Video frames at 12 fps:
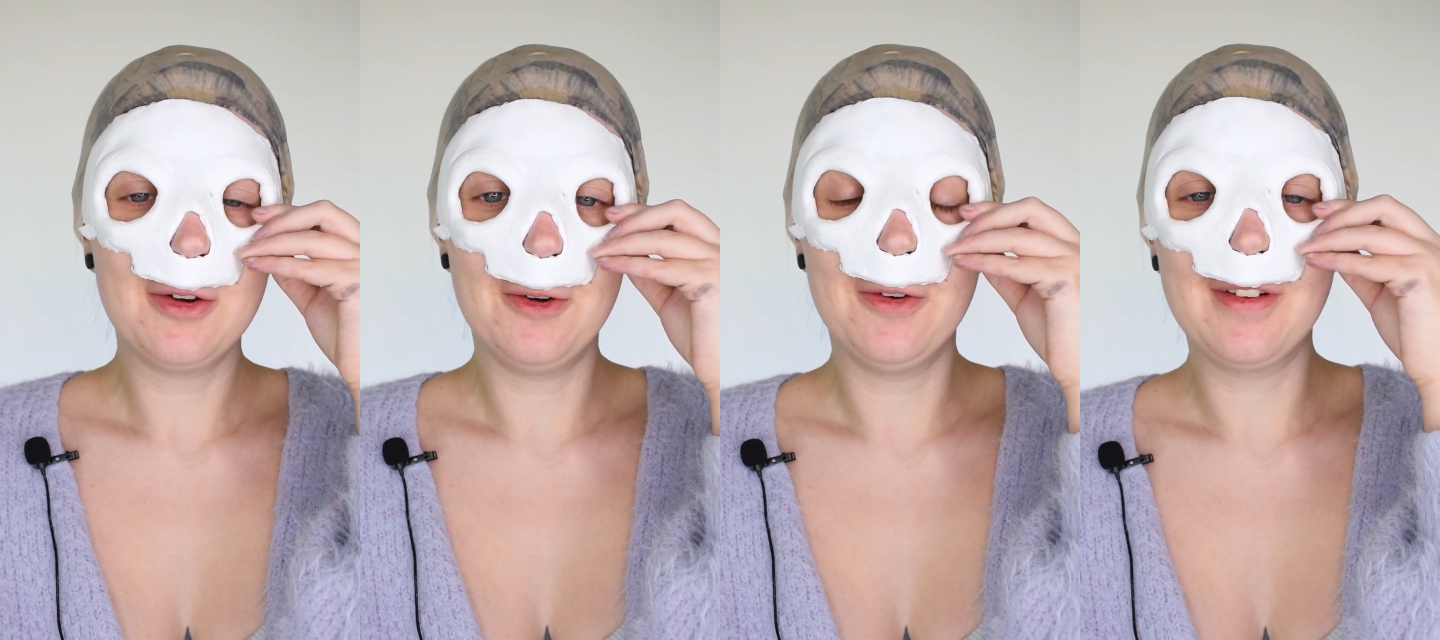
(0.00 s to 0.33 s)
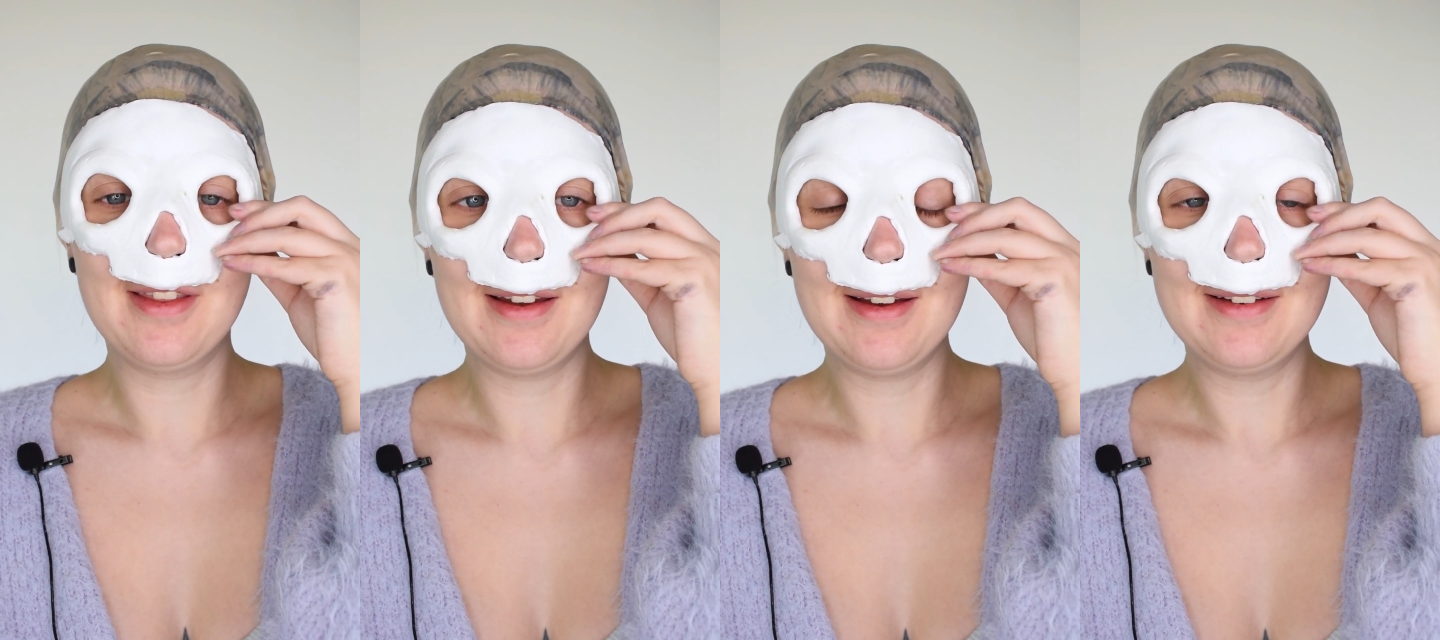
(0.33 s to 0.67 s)
all
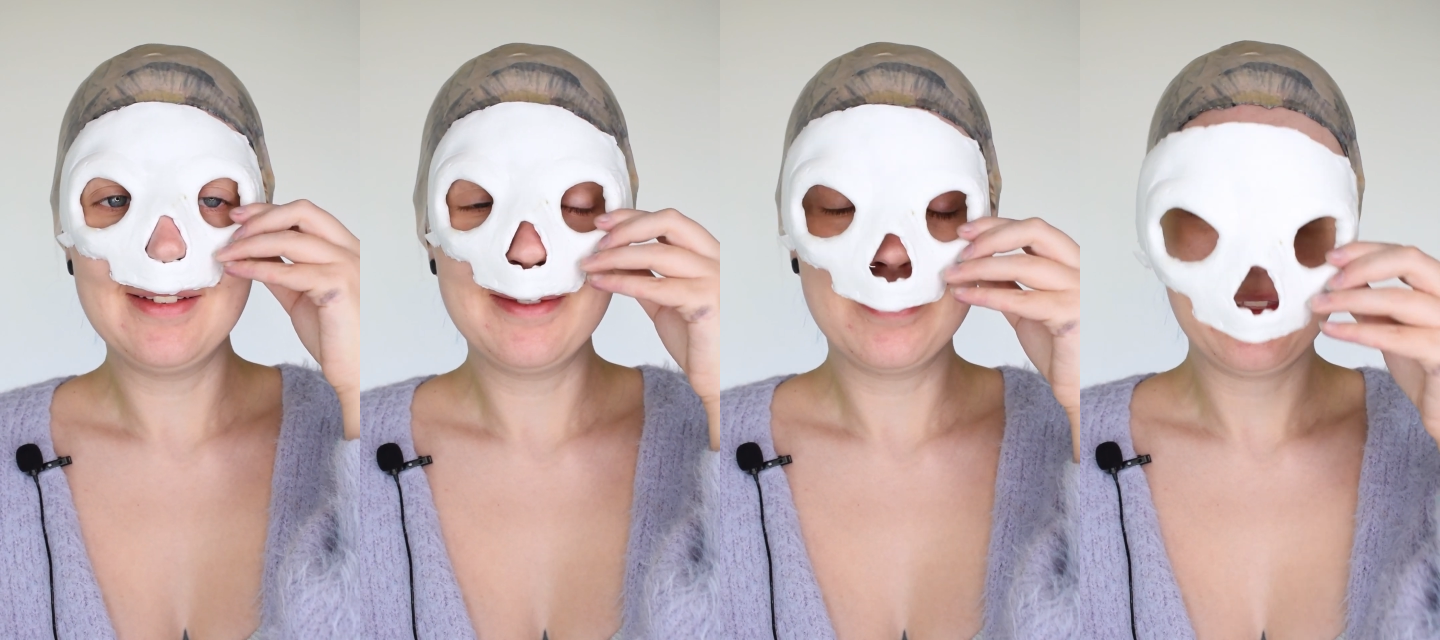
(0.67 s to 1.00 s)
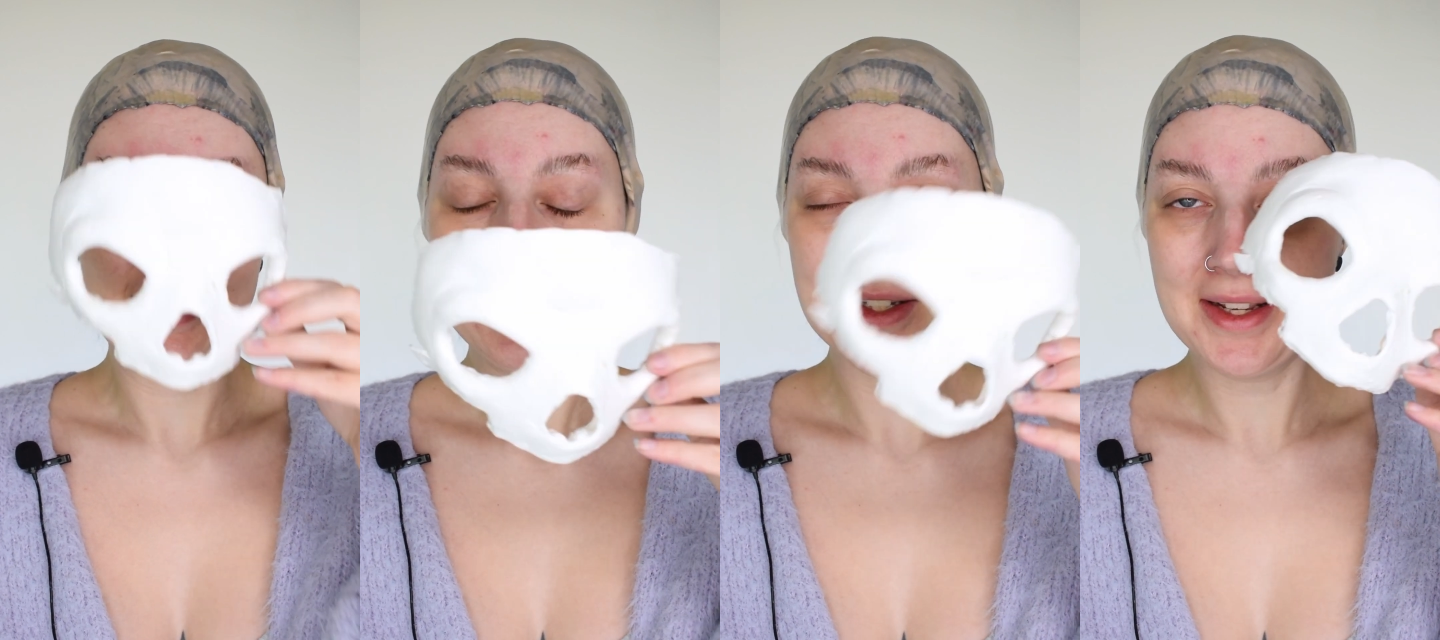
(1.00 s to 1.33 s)
the
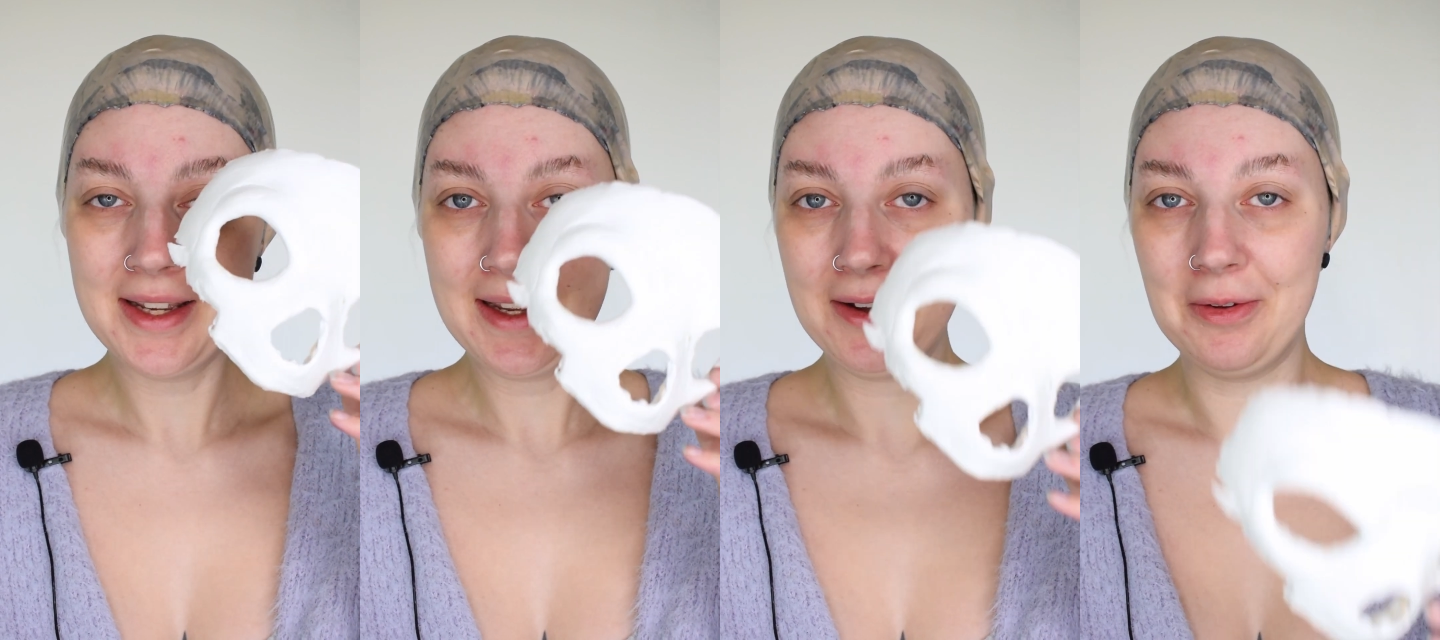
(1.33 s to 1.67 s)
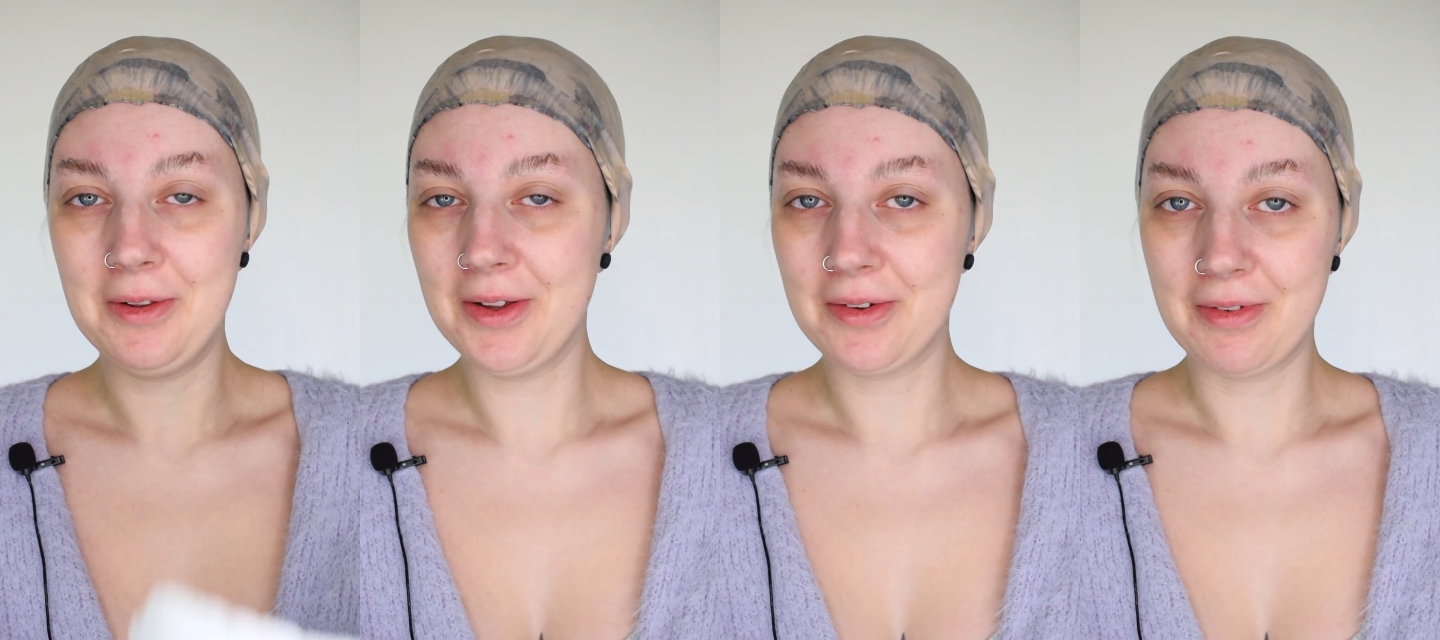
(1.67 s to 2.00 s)
things on it, it'll
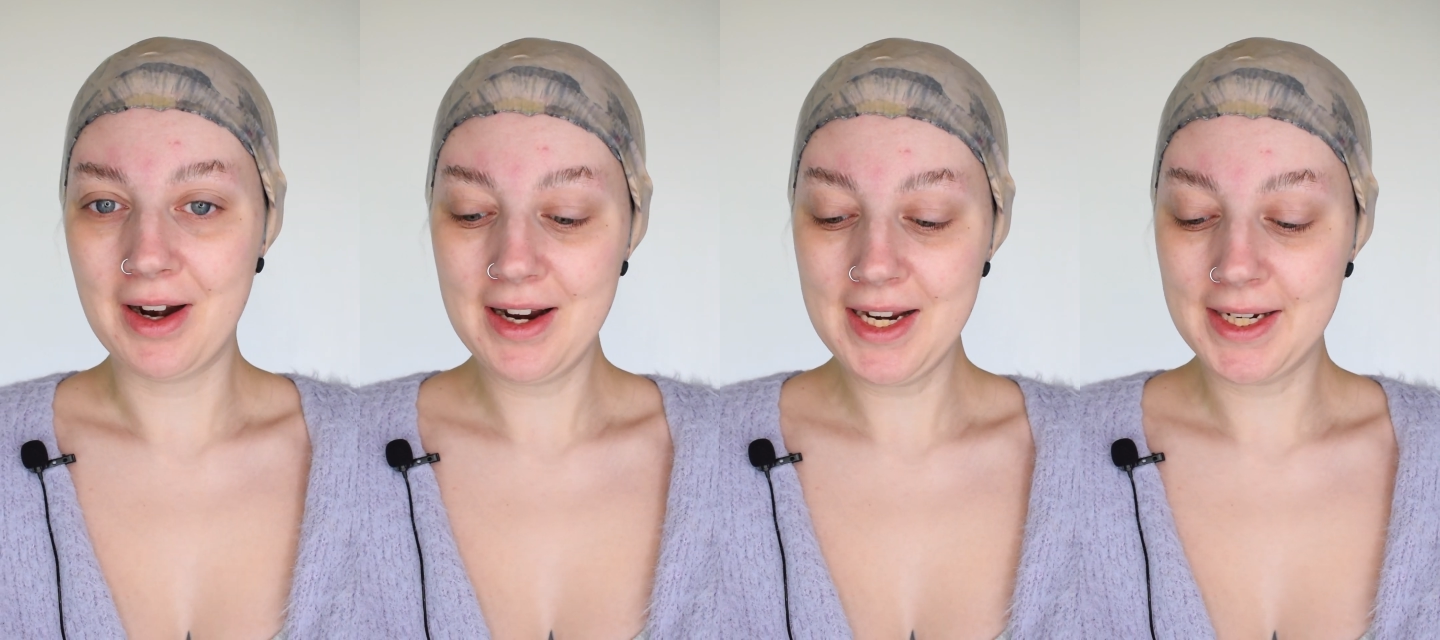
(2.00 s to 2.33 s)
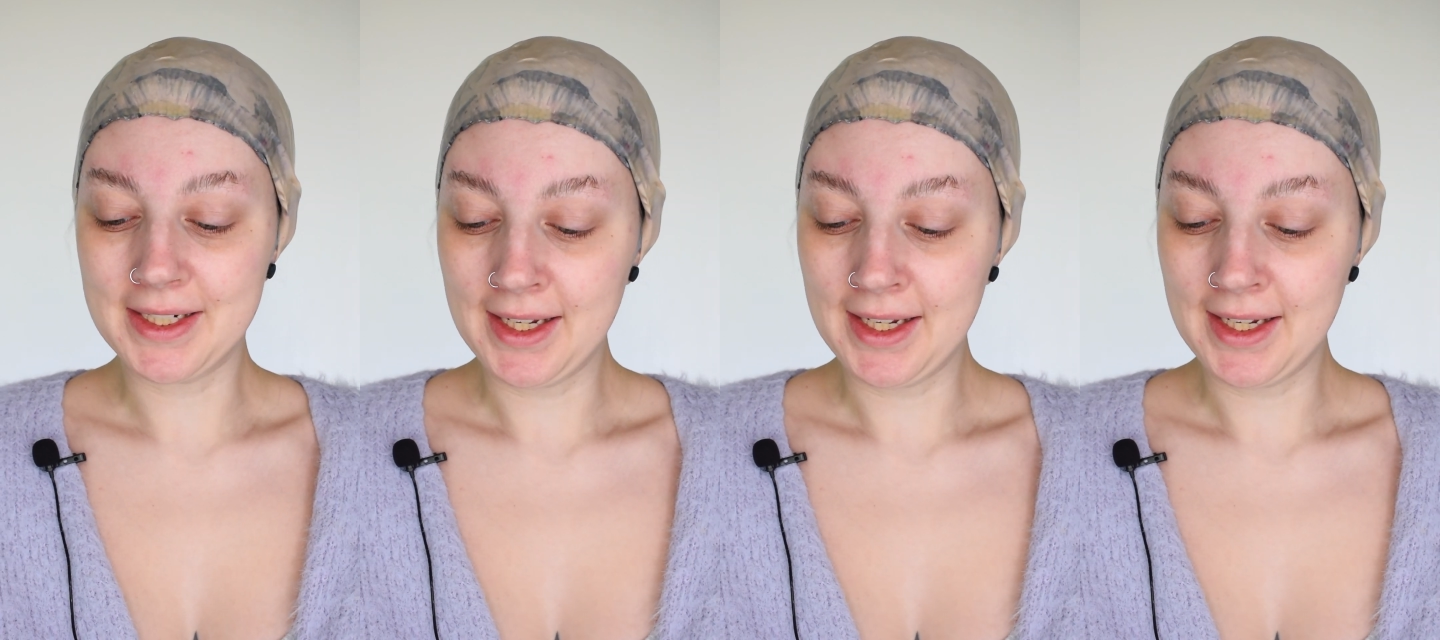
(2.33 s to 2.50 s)
look right.